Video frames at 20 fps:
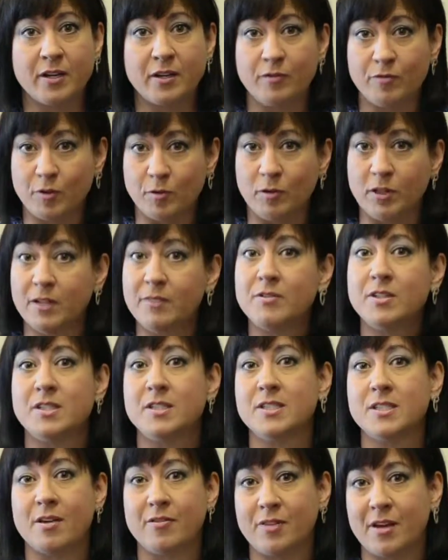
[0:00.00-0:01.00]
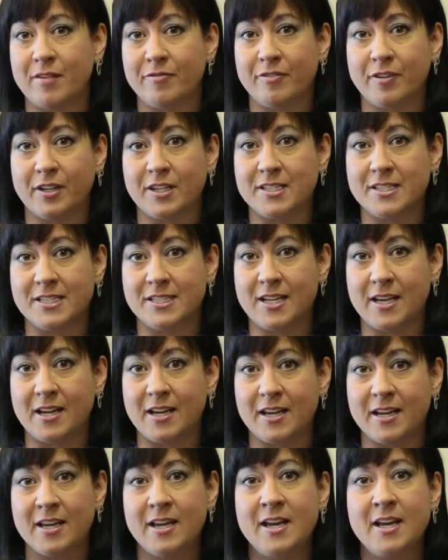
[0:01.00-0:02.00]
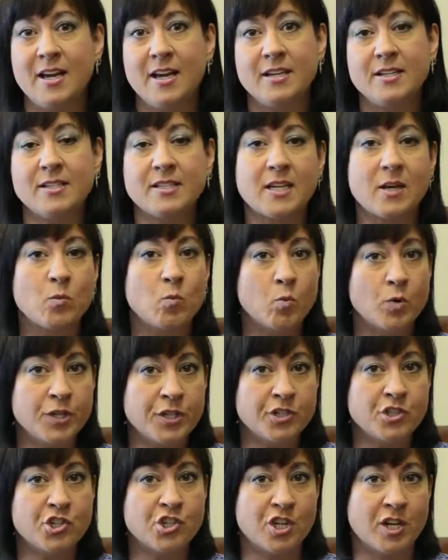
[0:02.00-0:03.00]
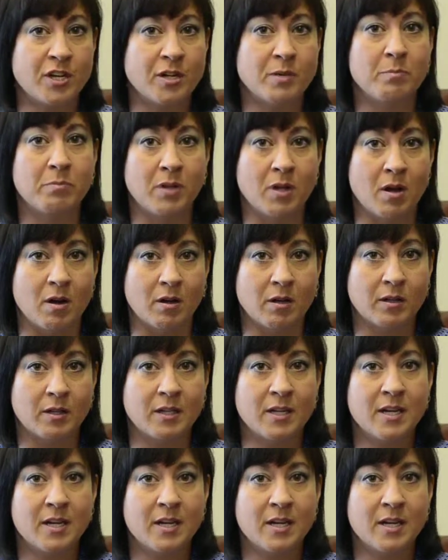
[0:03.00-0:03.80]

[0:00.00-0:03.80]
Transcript: if you lived in South Africa today. It is a wooded Chenin Blanc.